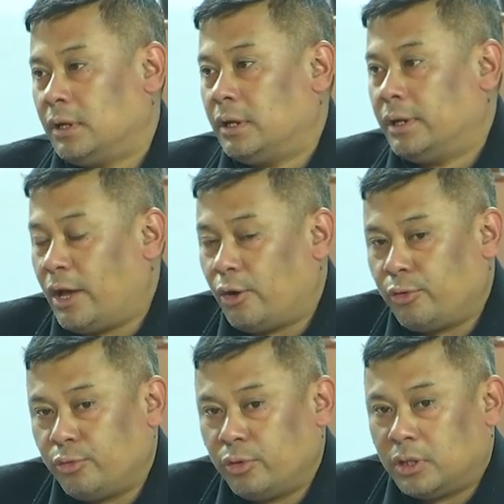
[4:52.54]

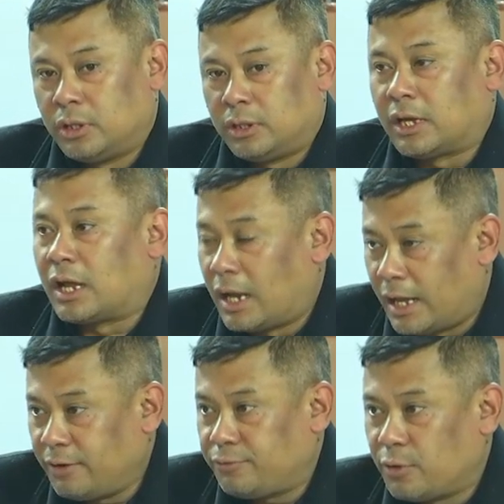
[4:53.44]
Now, the
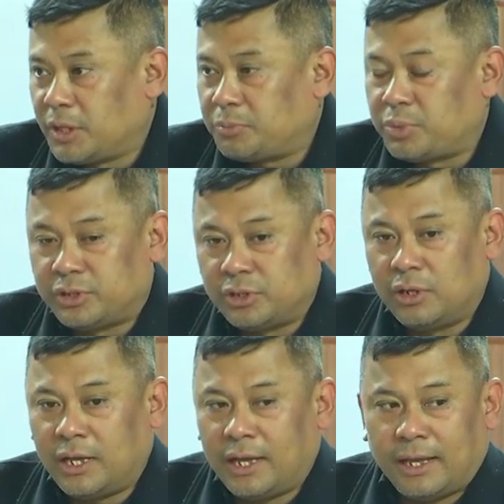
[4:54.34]
clan from that
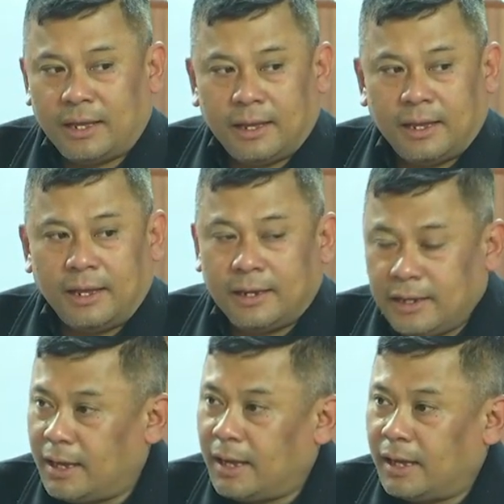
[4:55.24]
particular
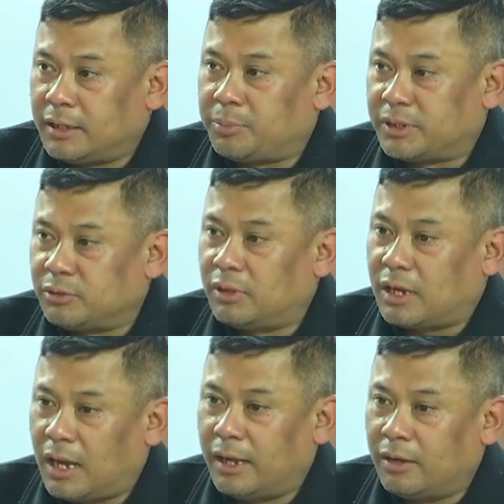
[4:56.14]
area, the particular
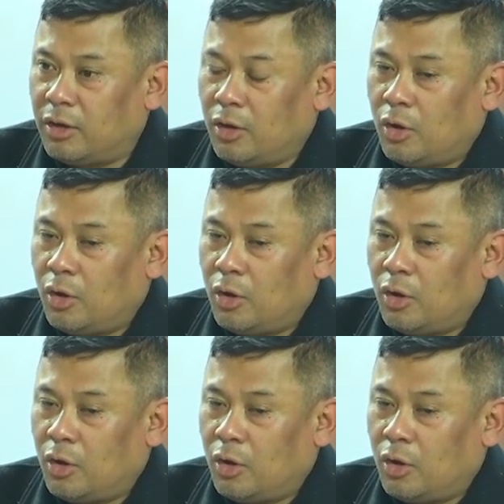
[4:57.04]
clan